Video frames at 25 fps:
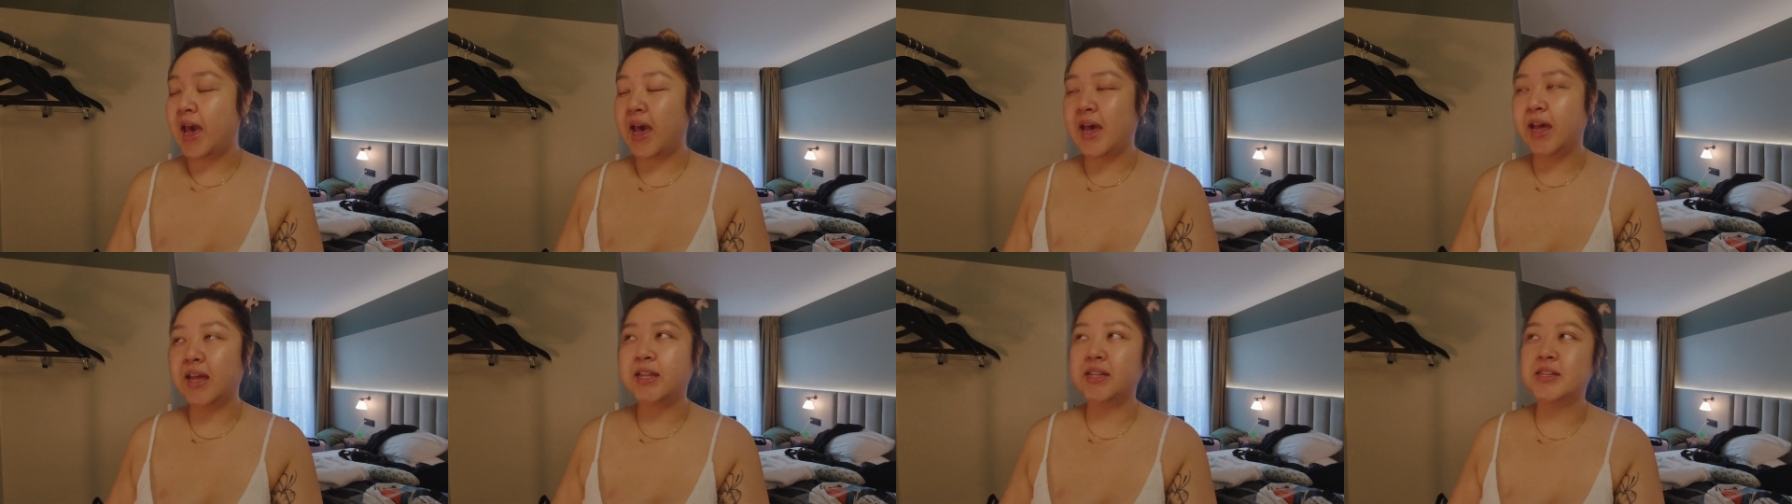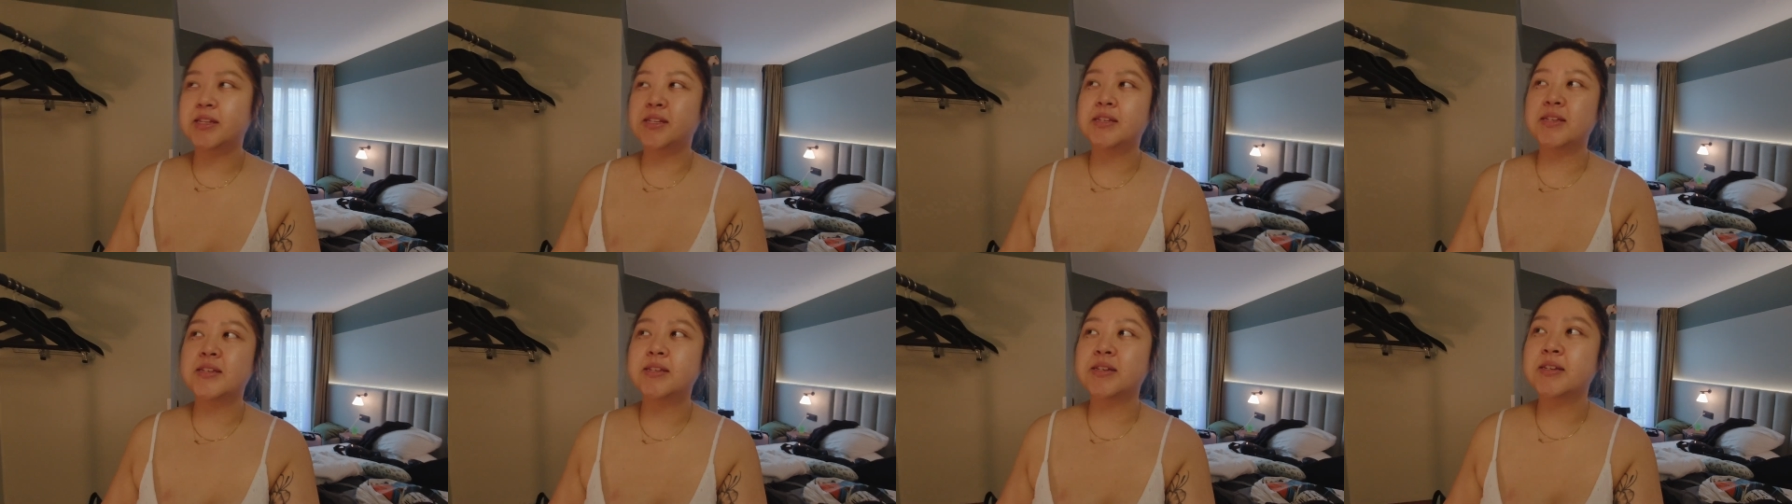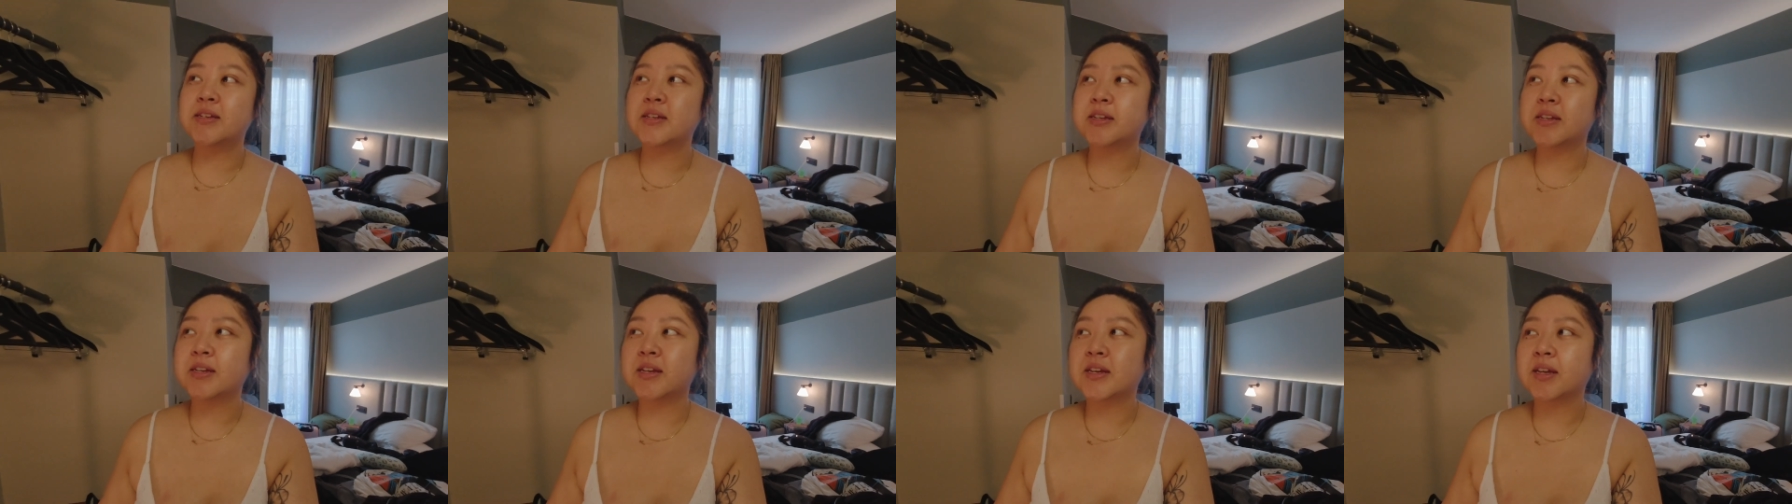end
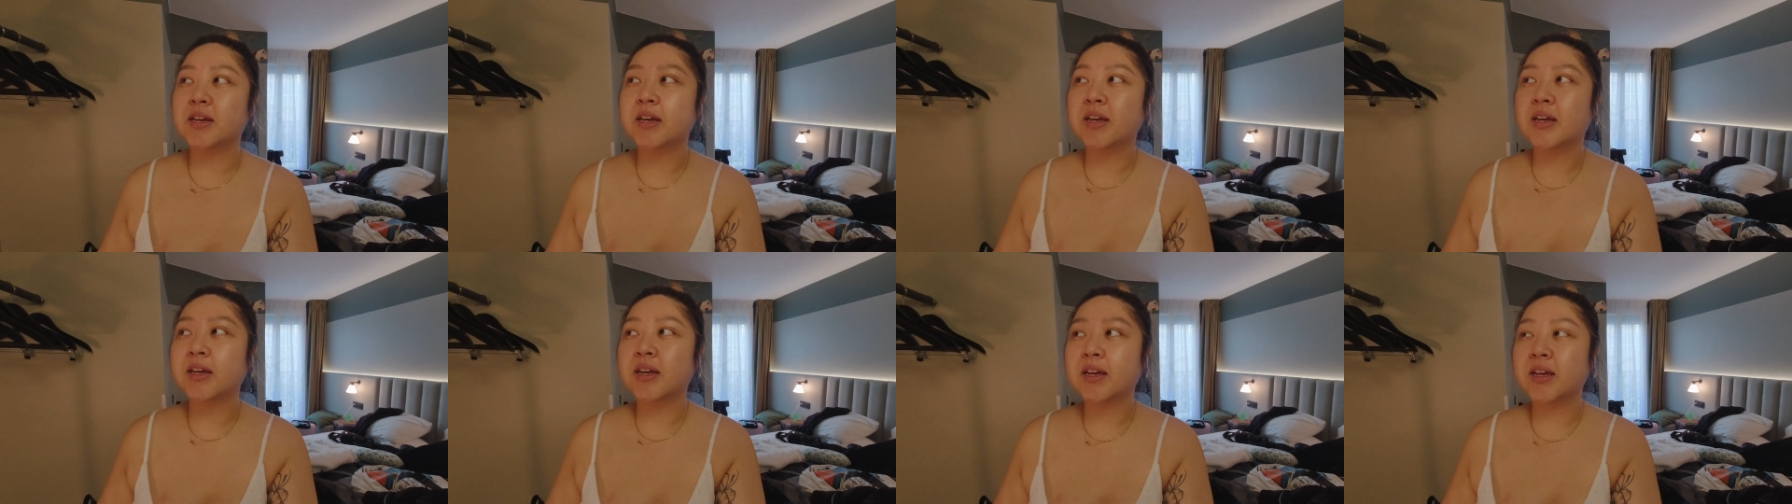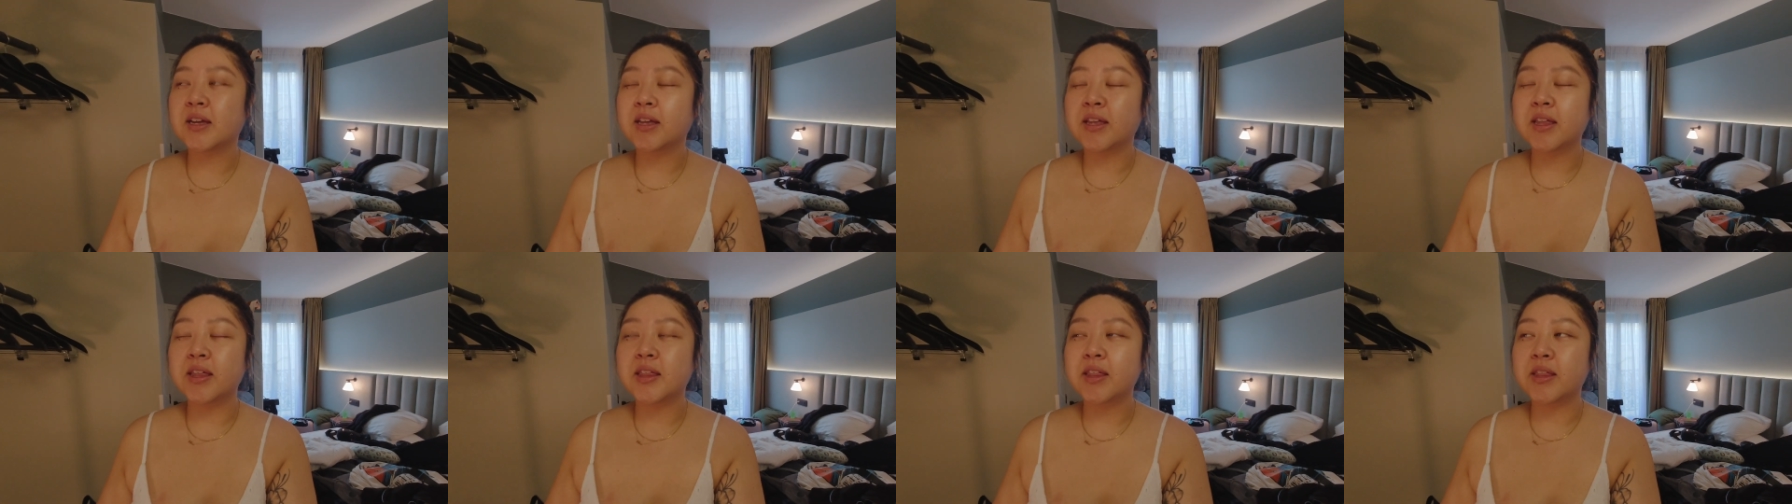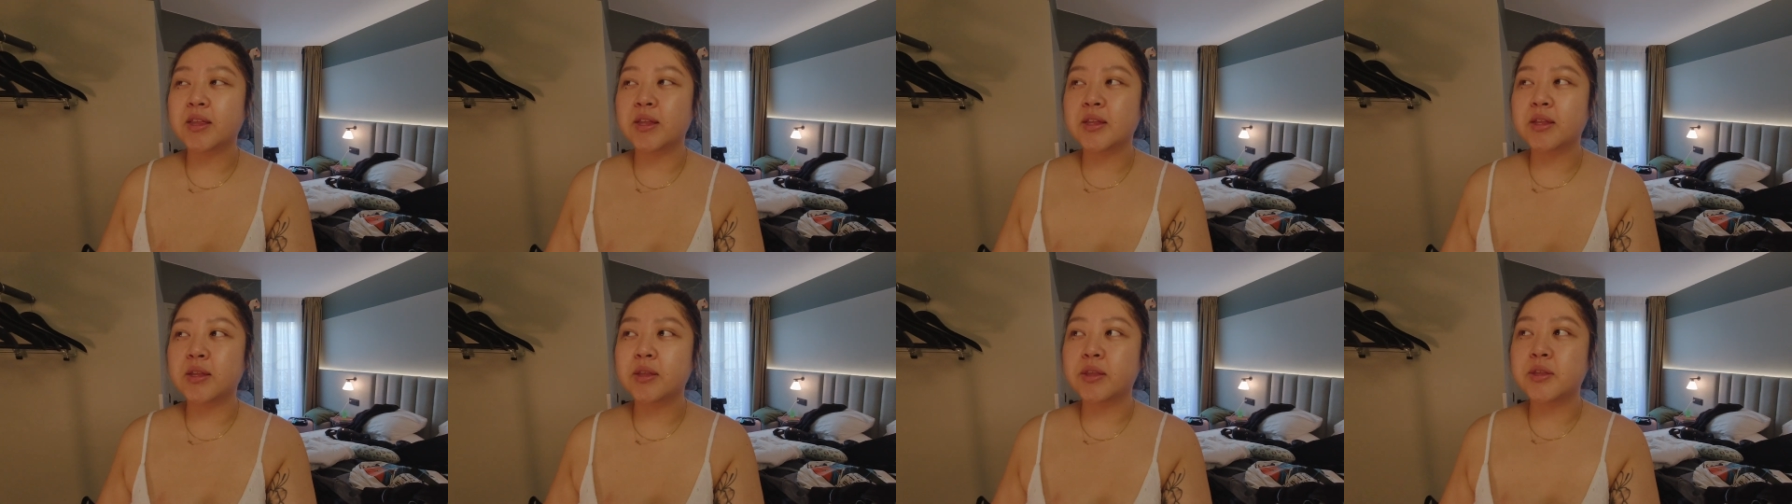
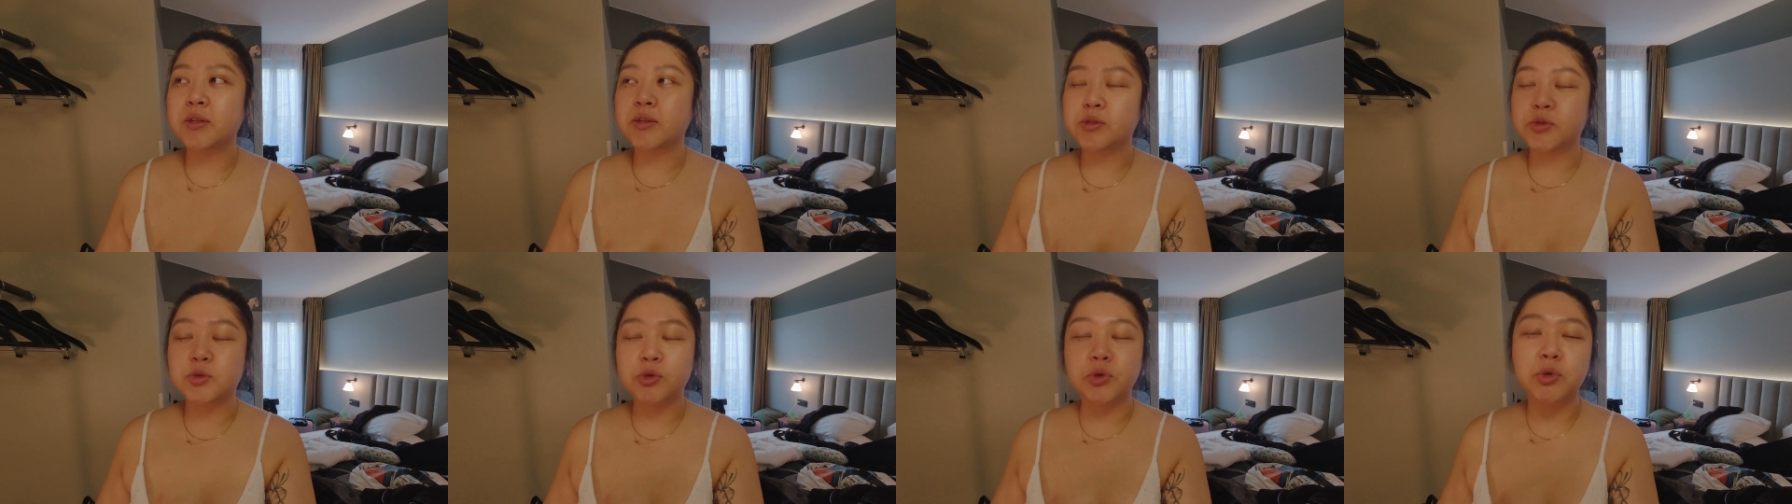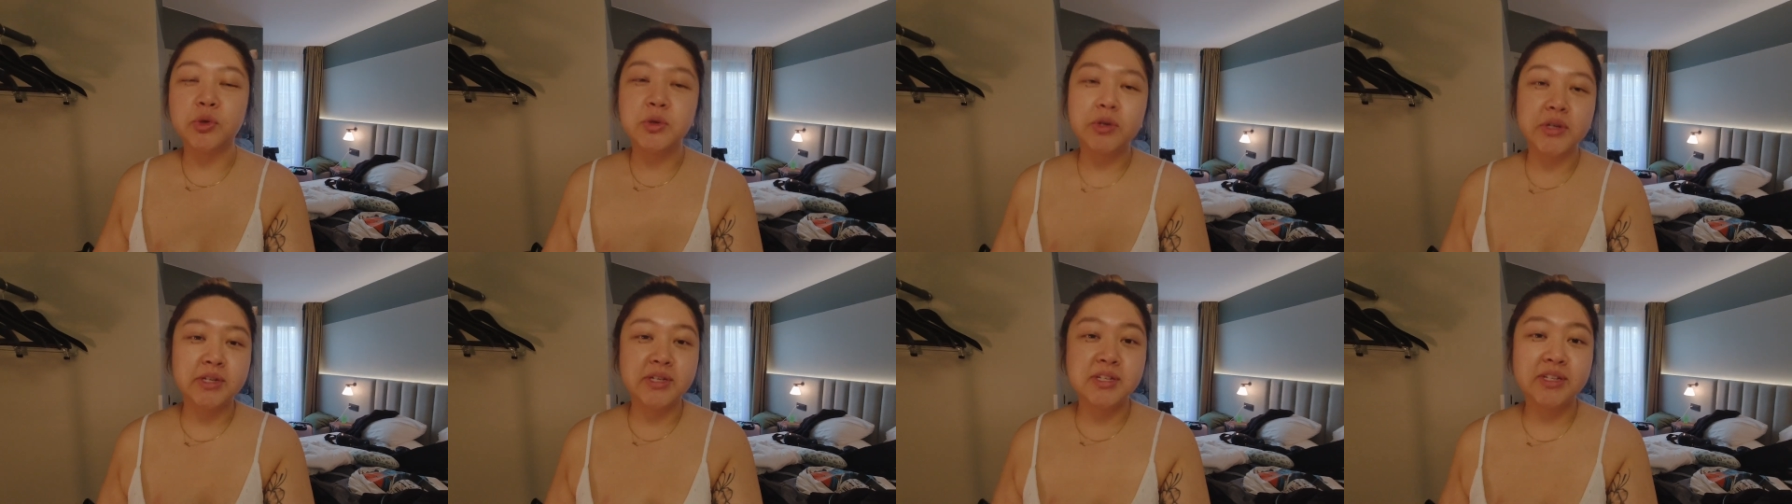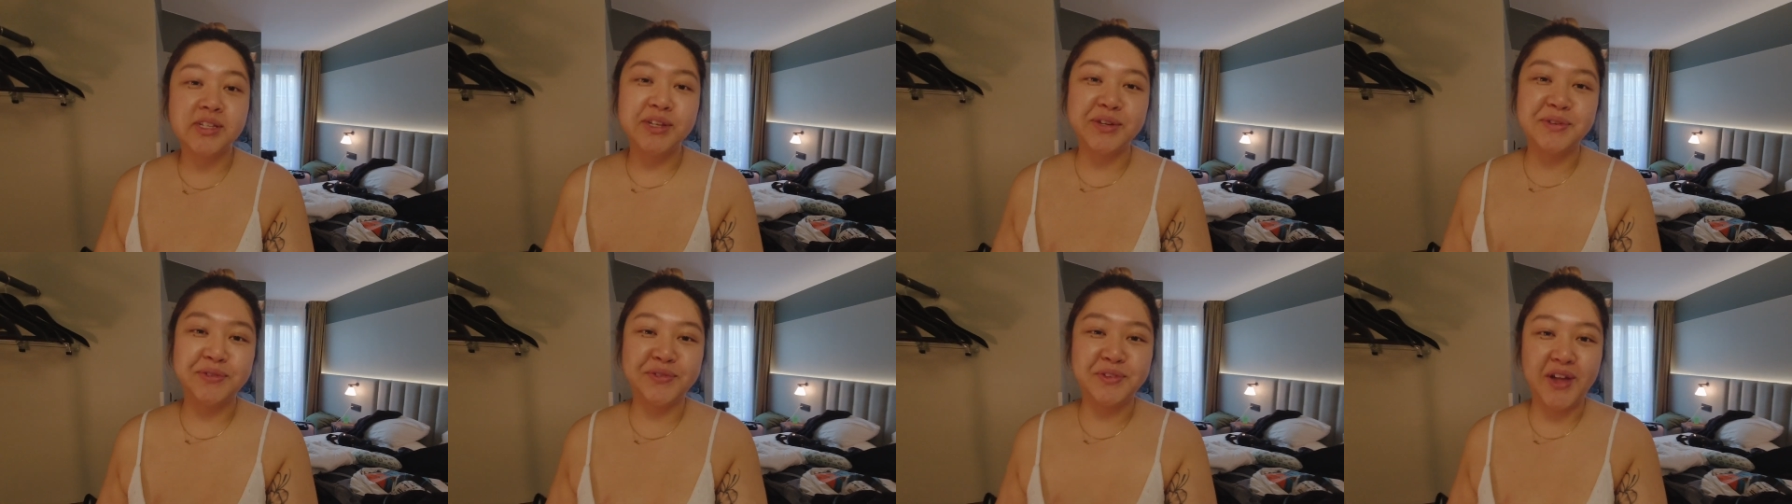the
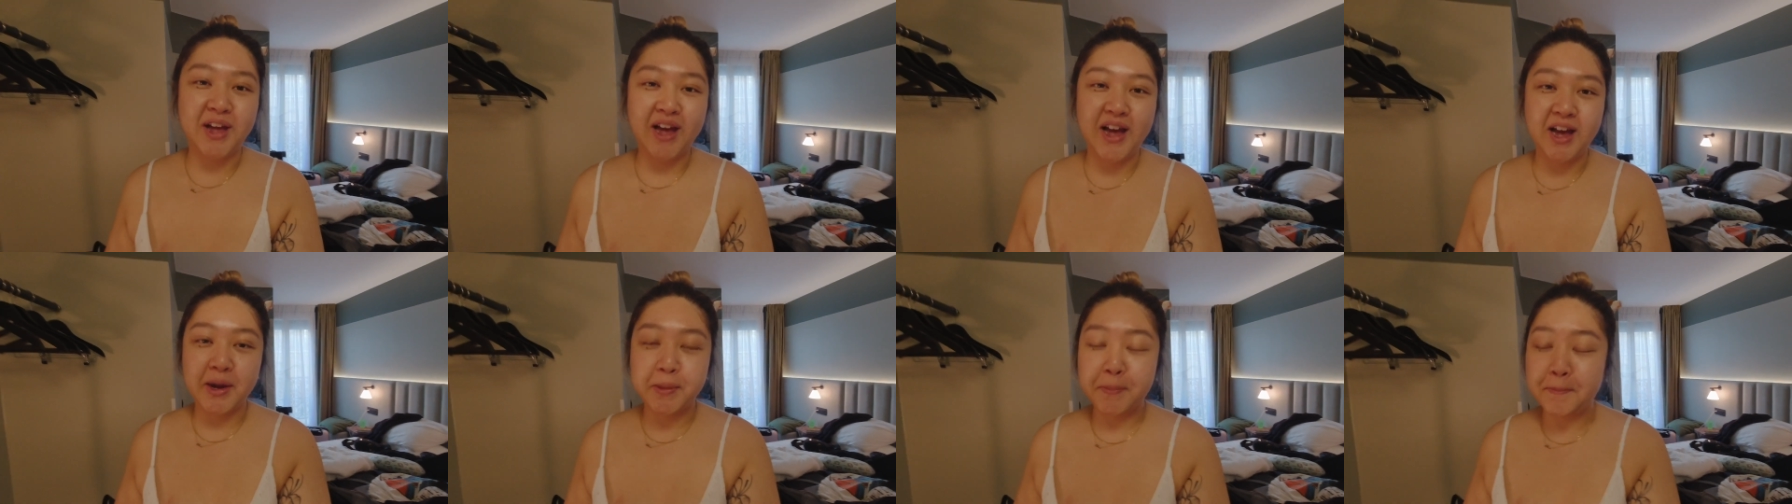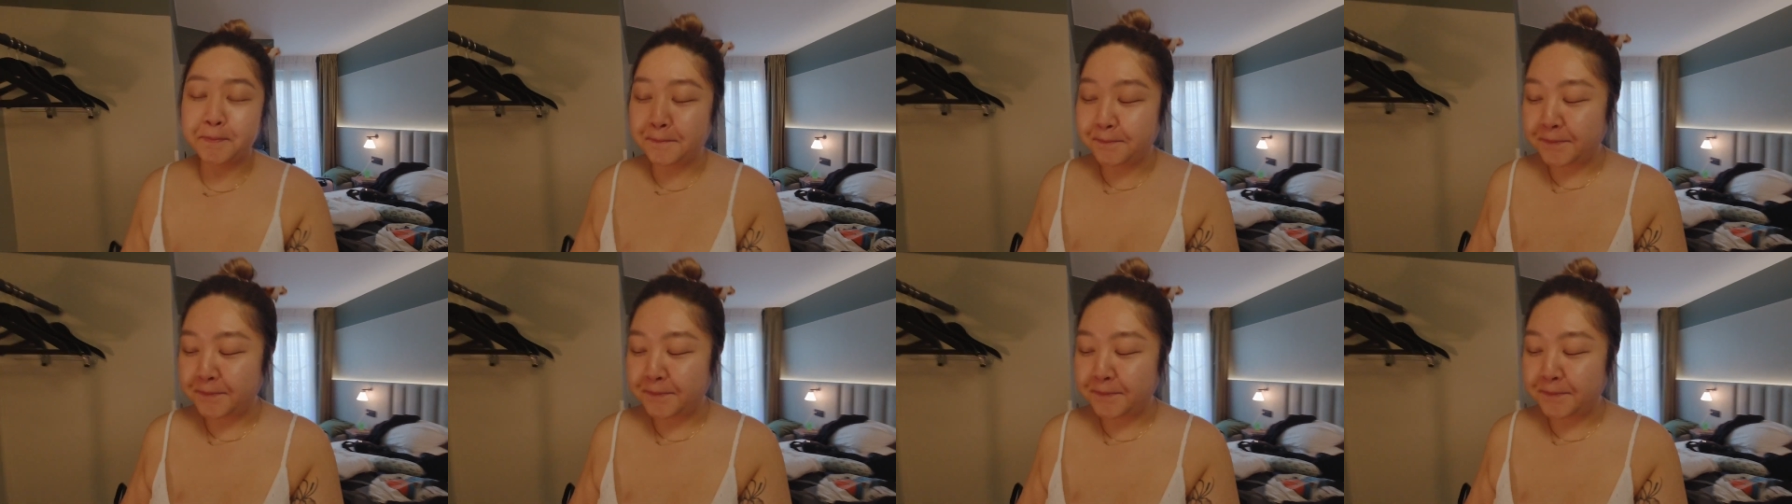touristy vlog.